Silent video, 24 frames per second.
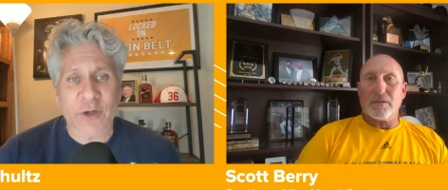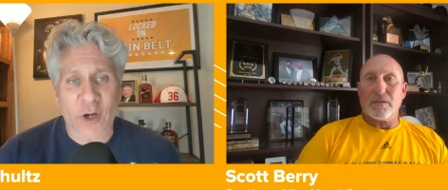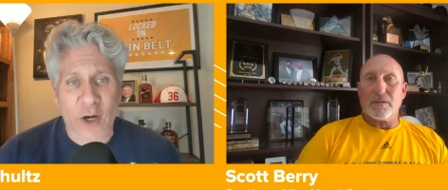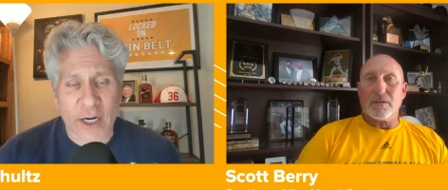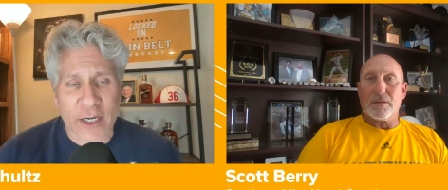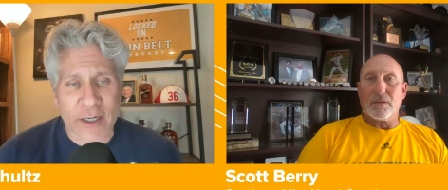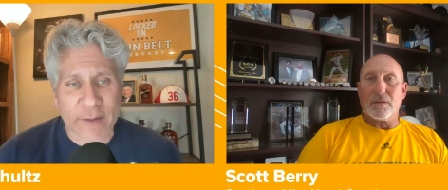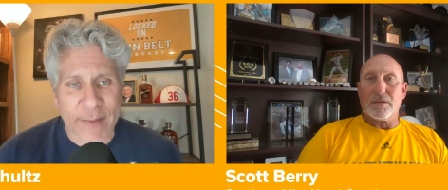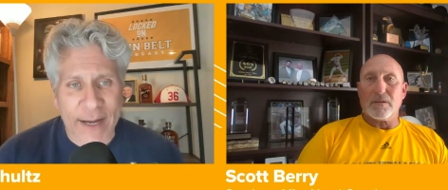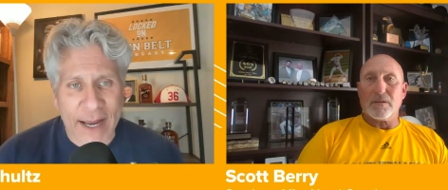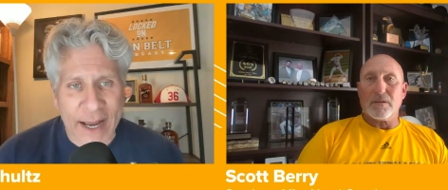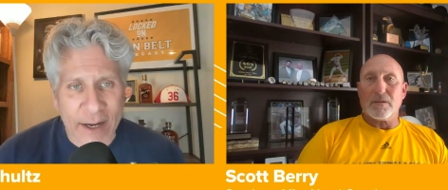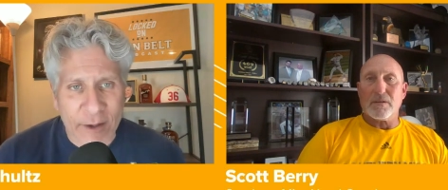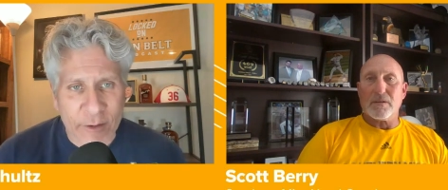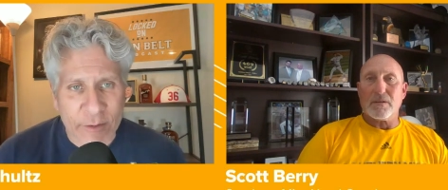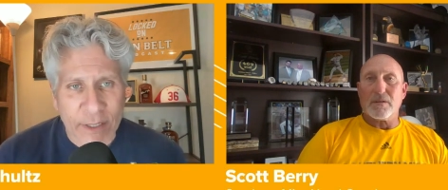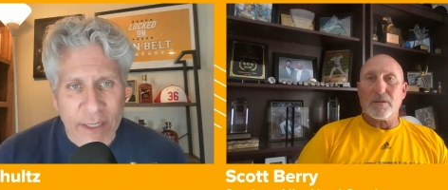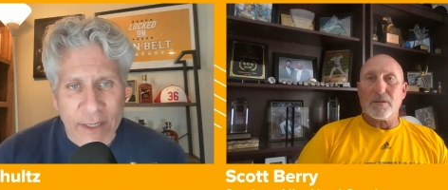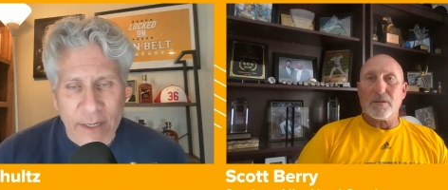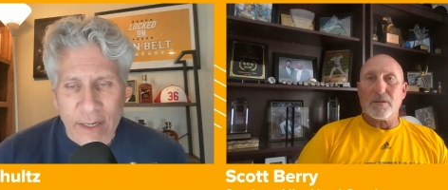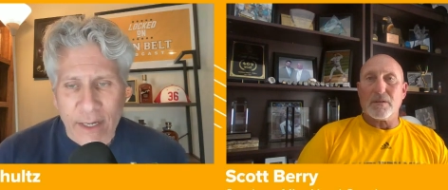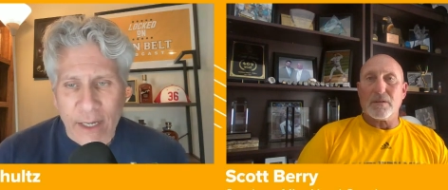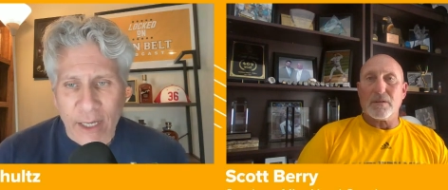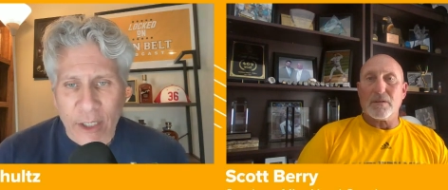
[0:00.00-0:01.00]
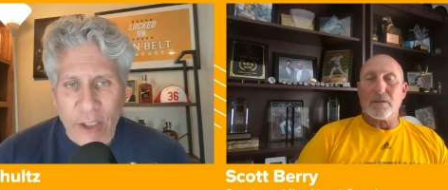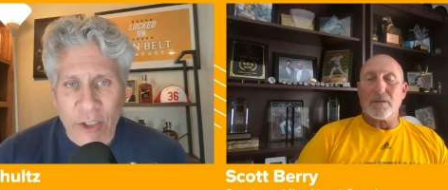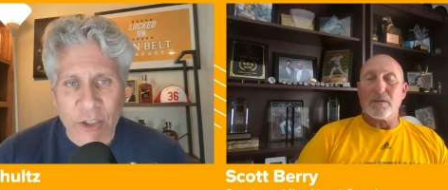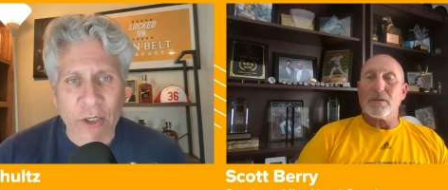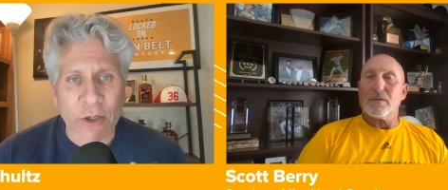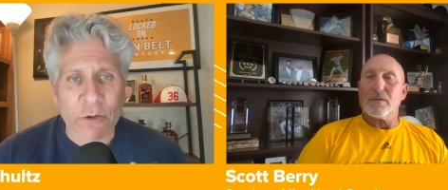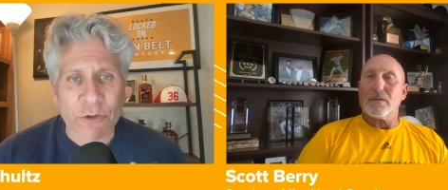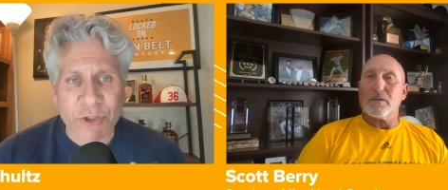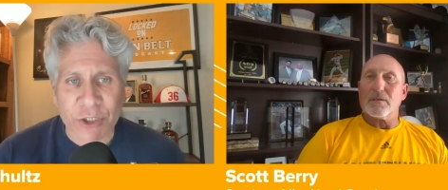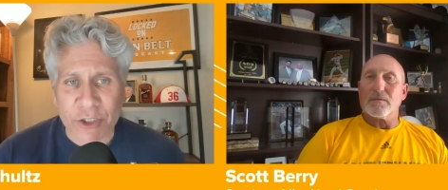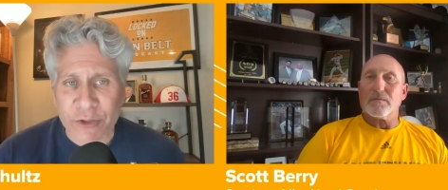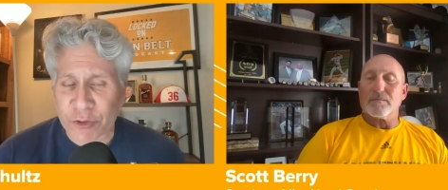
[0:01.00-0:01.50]
Speaker 1: Talk about, you
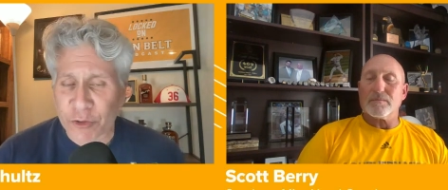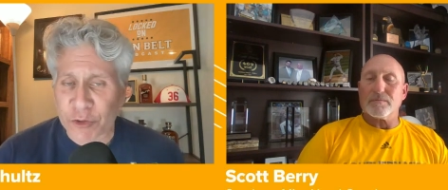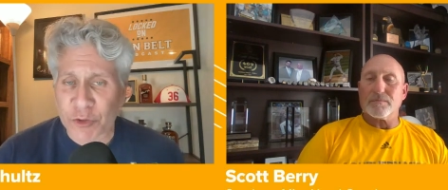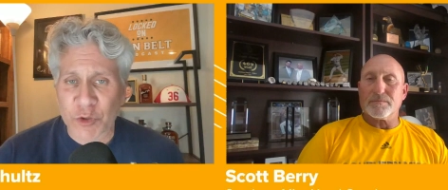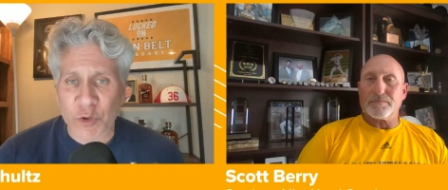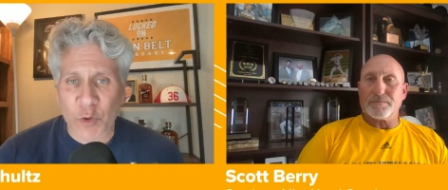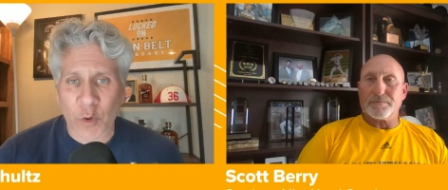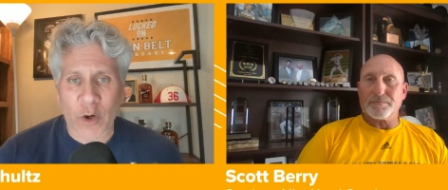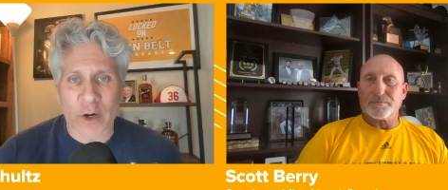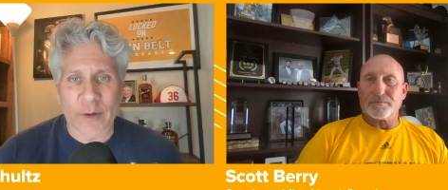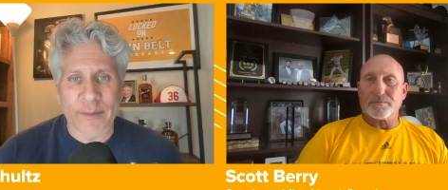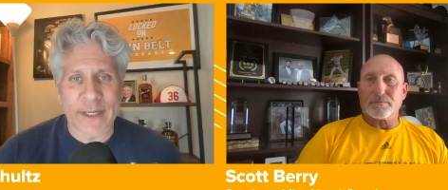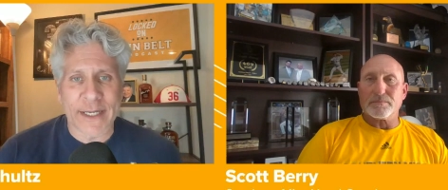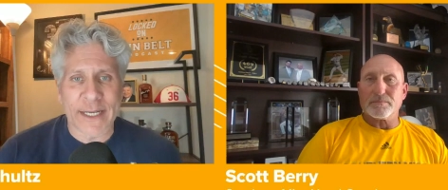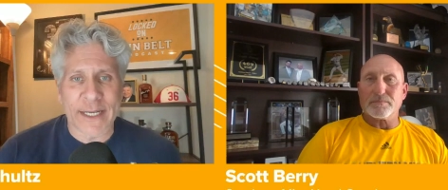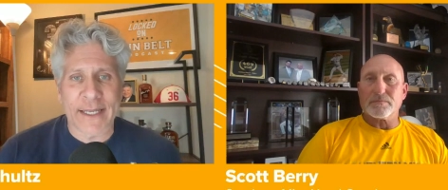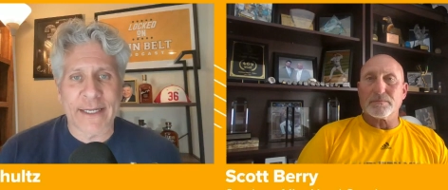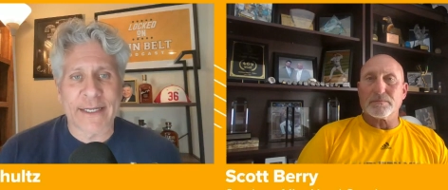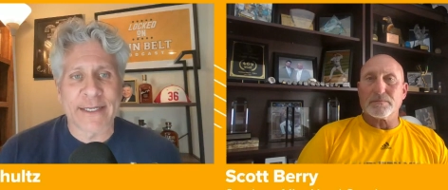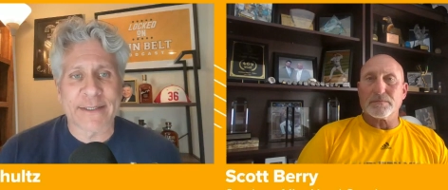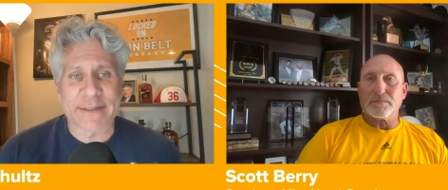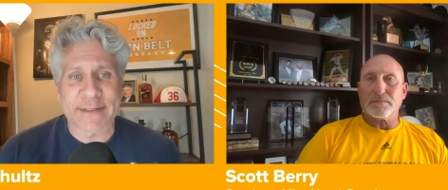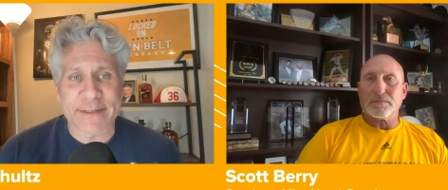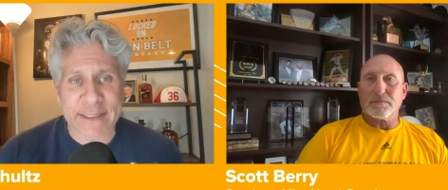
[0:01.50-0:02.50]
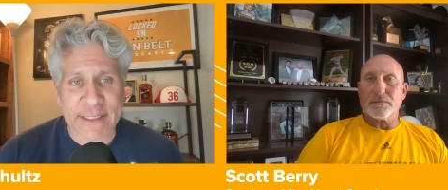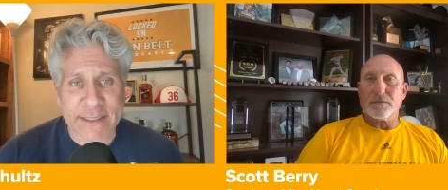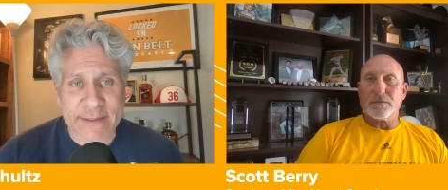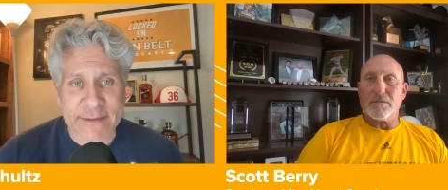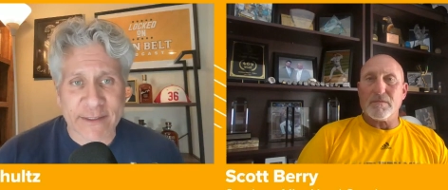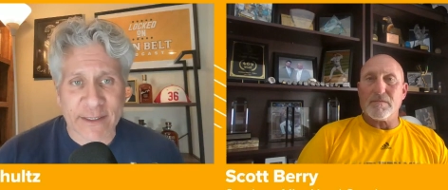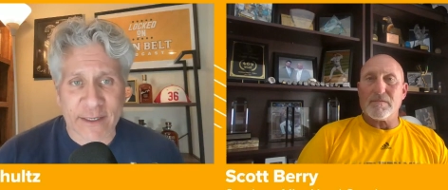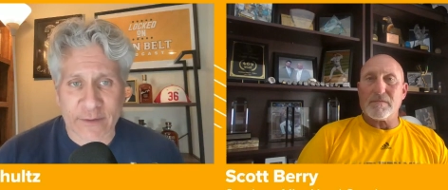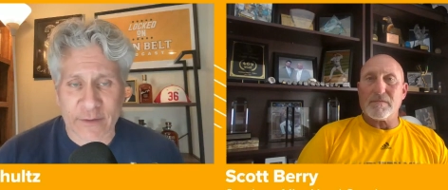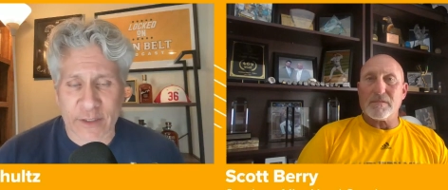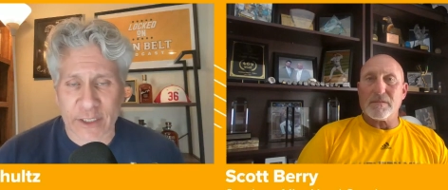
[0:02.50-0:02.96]
know, Justin Storm and, and his season and